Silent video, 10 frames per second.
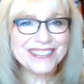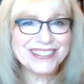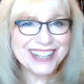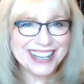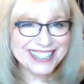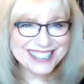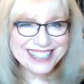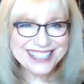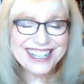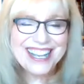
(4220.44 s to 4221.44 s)
love to.
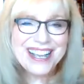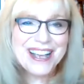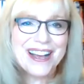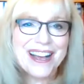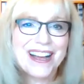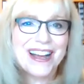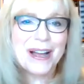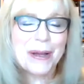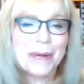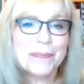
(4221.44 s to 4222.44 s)
Thanks, Liz.
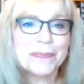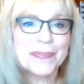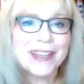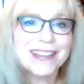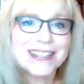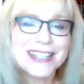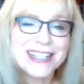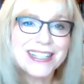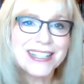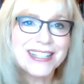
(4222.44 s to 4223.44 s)
Yes,
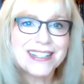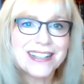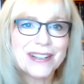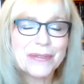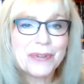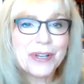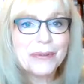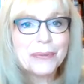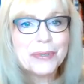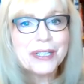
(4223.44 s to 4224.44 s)
this is a
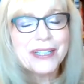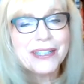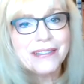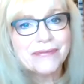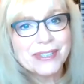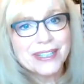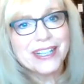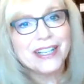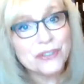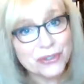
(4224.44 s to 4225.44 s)
really
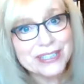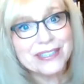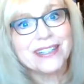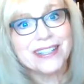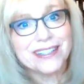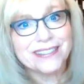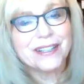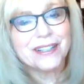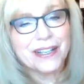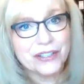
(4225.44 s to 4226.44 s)
interesting
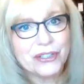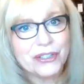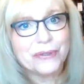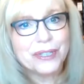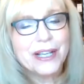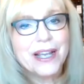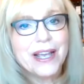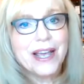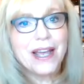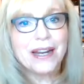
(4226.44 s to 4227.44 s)
issue.
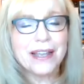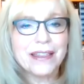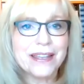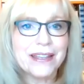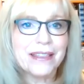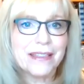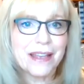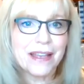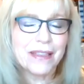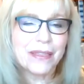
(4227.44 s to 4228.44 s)
And I think
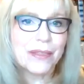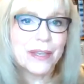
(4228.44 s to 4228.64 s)
that